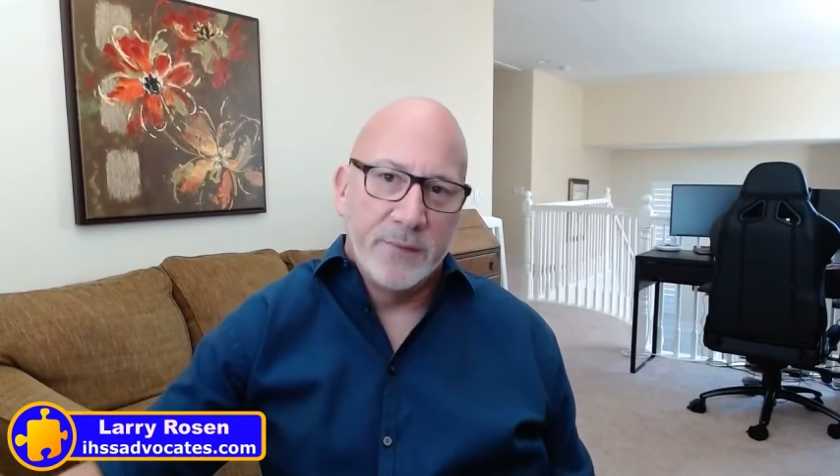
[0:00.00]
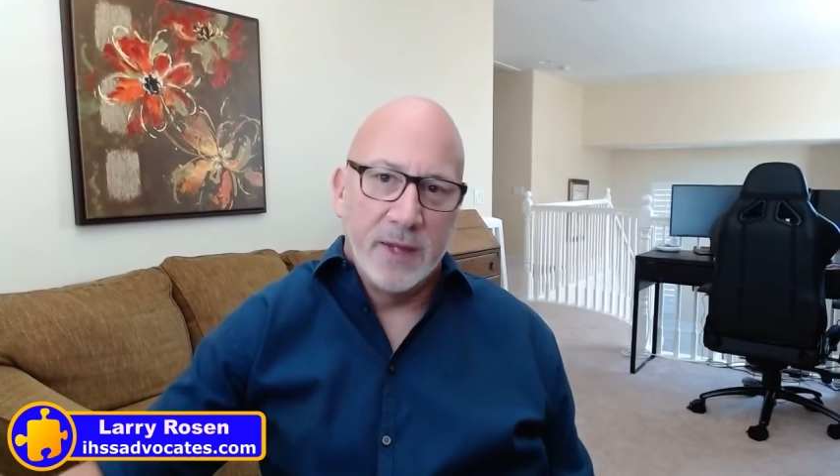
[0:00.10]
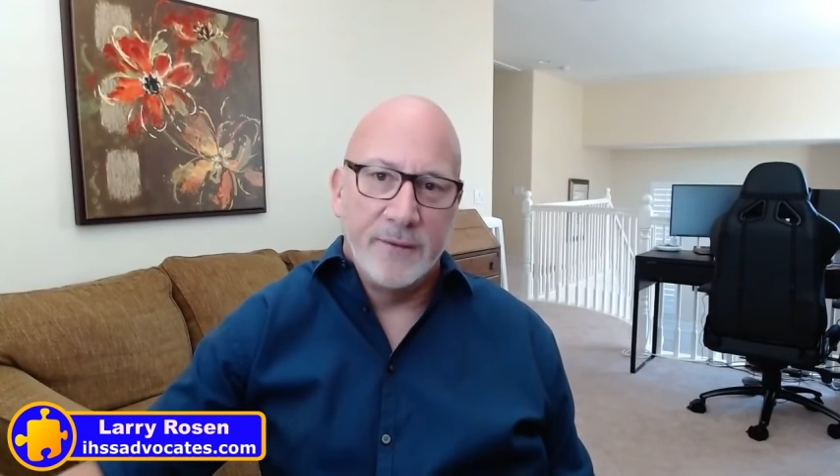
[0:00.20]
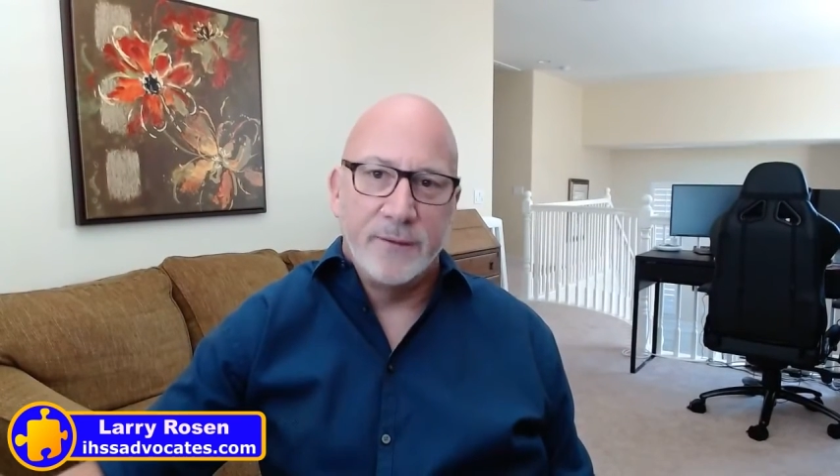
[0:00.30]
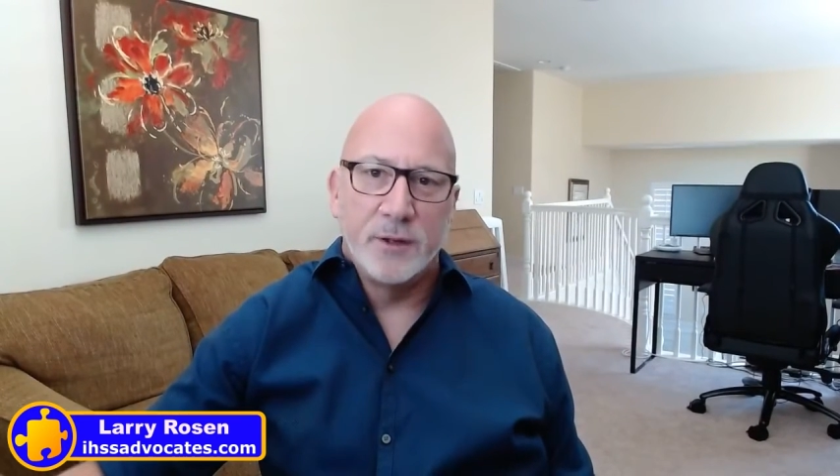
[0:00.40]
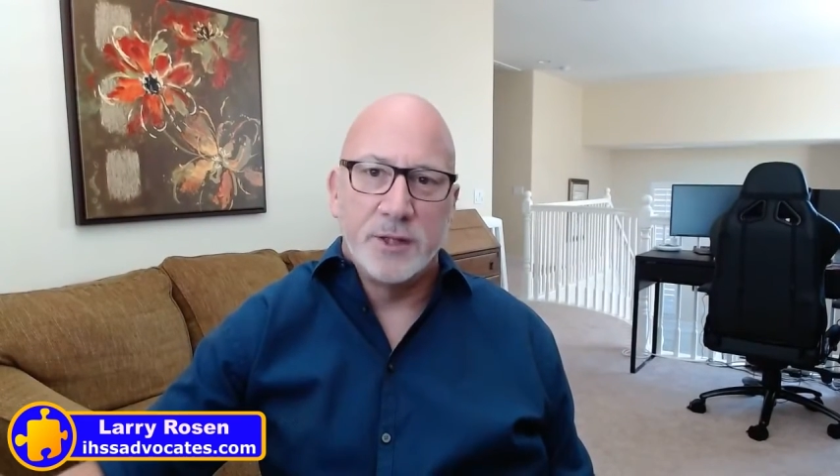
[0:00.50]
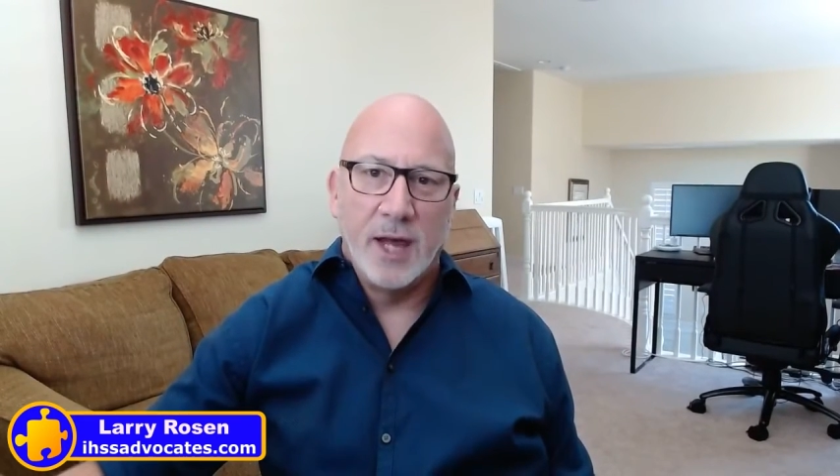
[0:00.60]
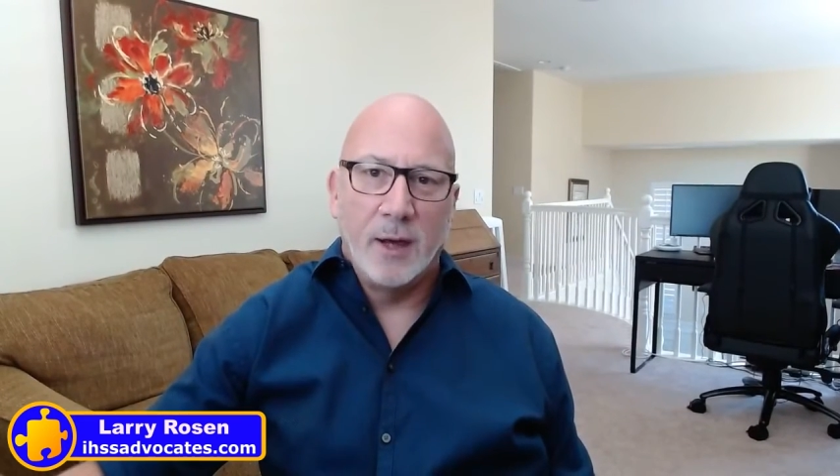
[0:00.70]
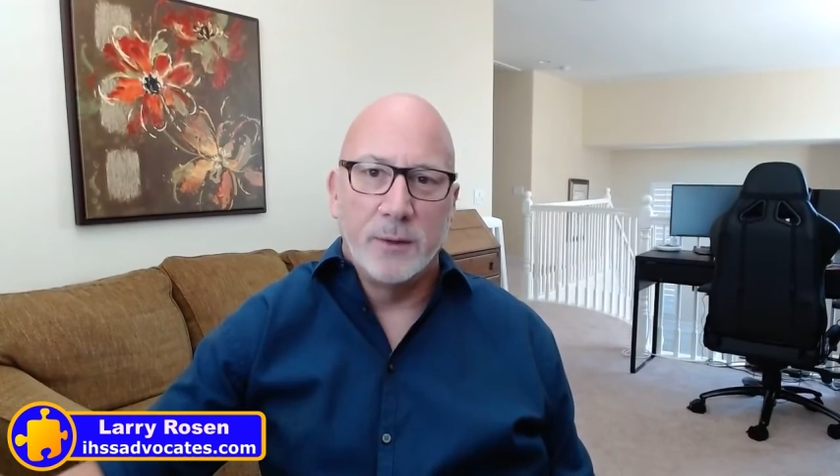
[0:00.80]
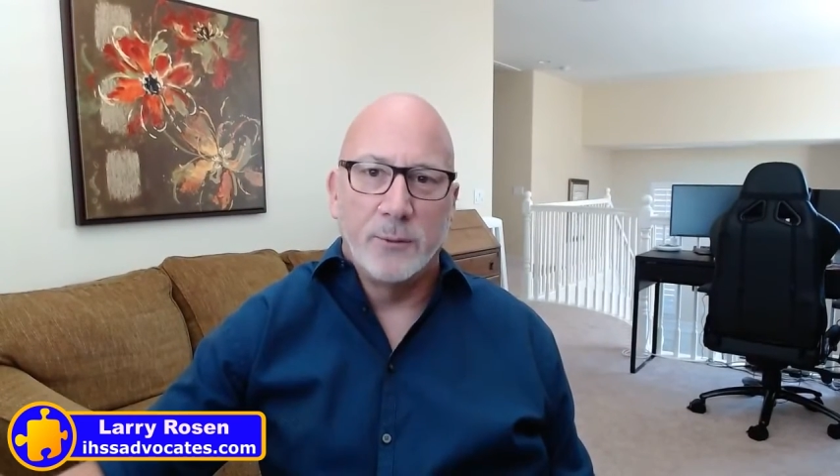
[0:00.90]
if your
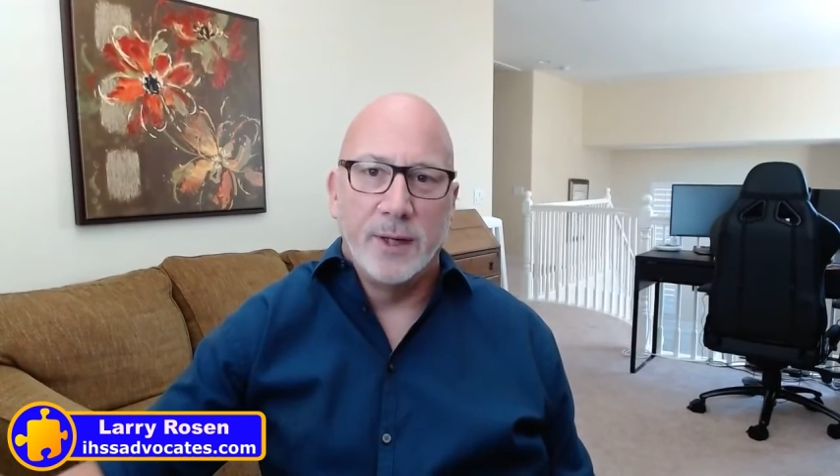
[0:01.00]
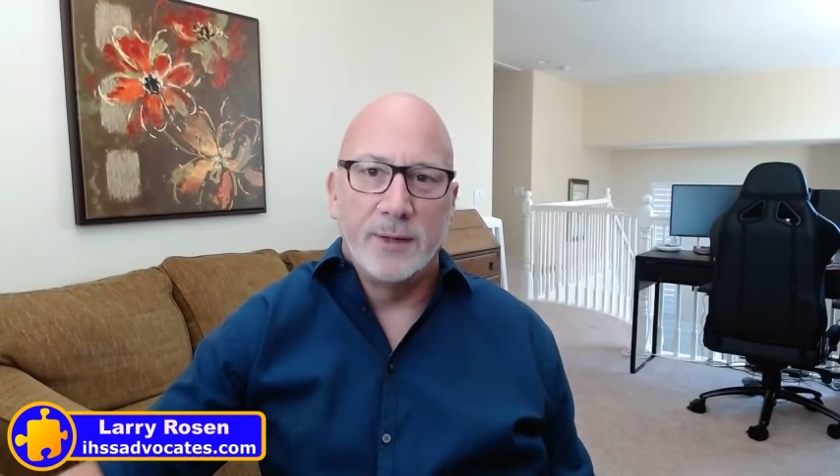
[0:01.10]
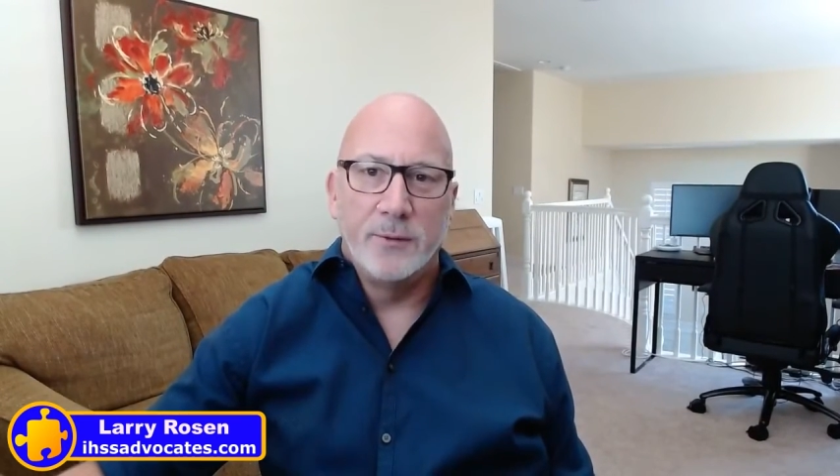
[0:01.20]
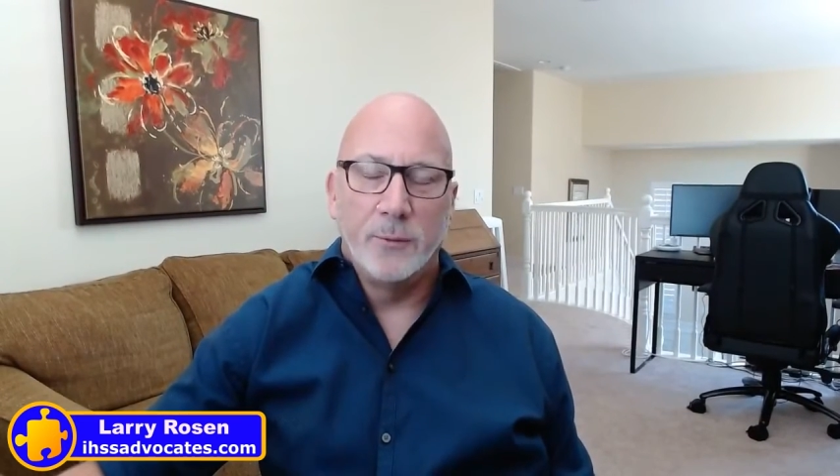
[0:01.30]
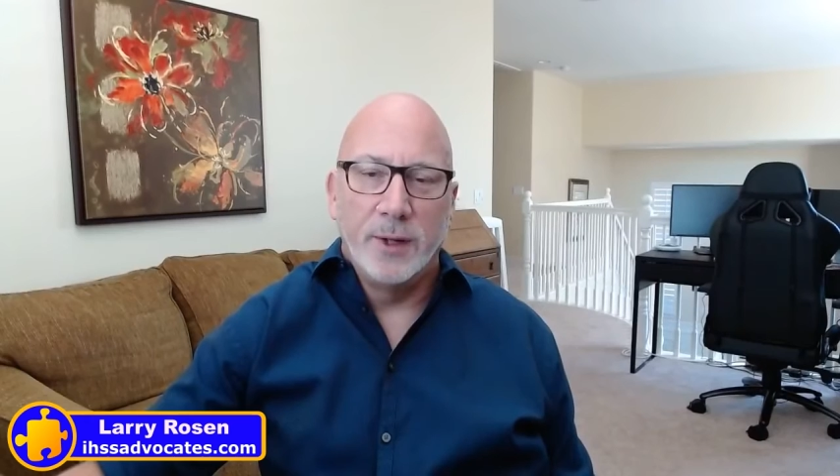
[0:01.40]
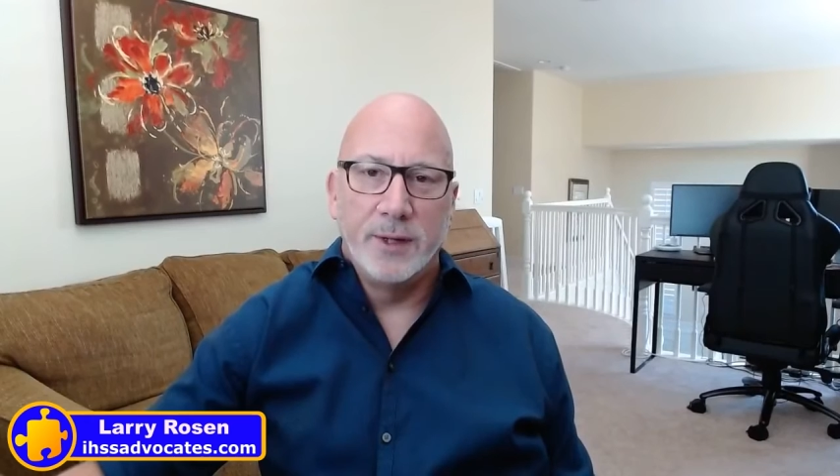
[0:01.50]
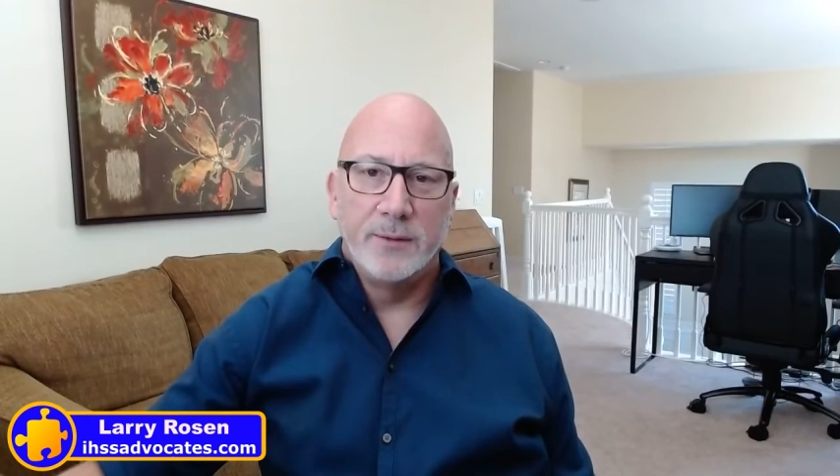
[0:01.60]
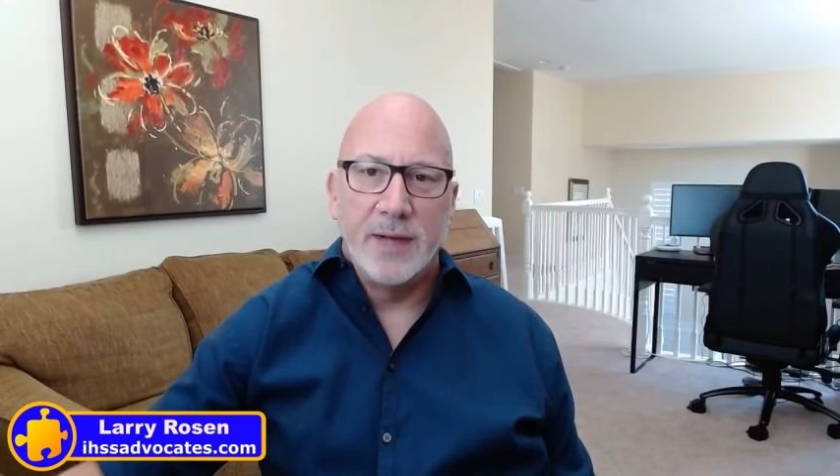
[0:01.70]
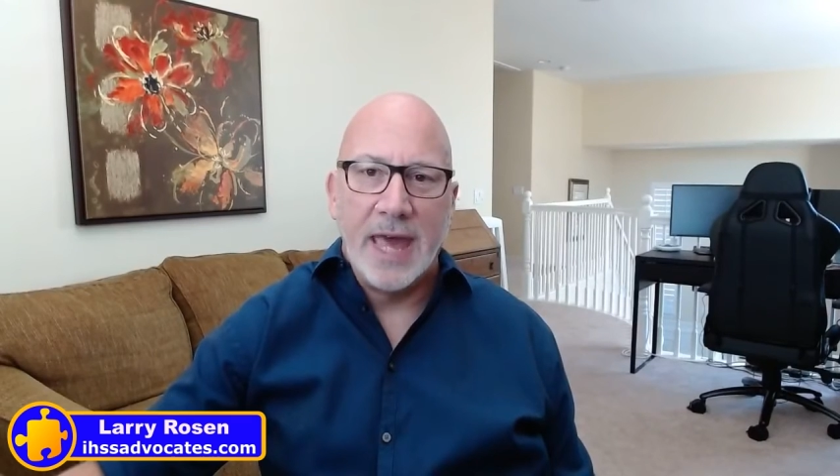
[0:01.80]
child would